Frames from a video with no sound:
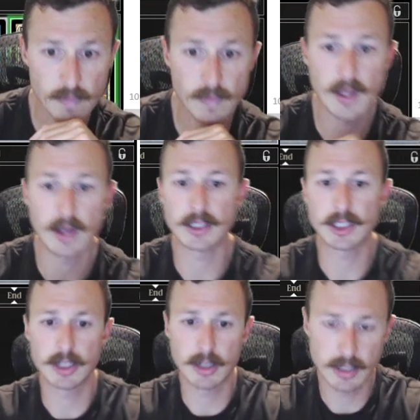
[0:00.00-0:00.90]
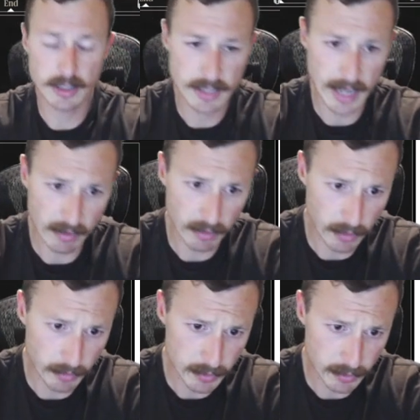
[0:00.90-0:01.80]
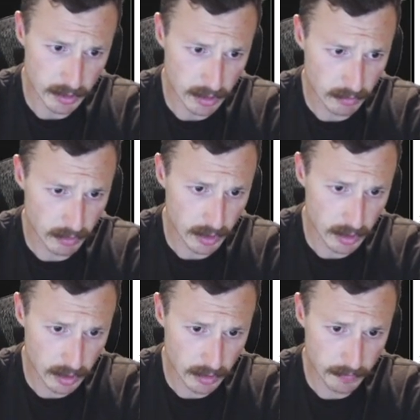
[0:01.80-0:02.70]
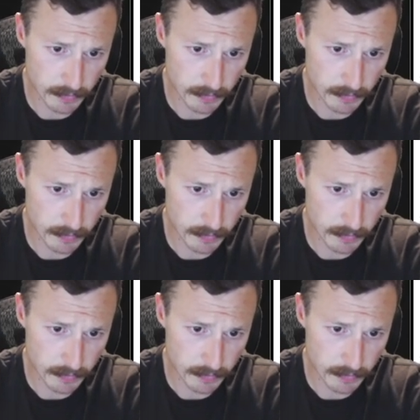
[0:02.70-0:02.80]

Not sure exactly what I'm supposed to do here.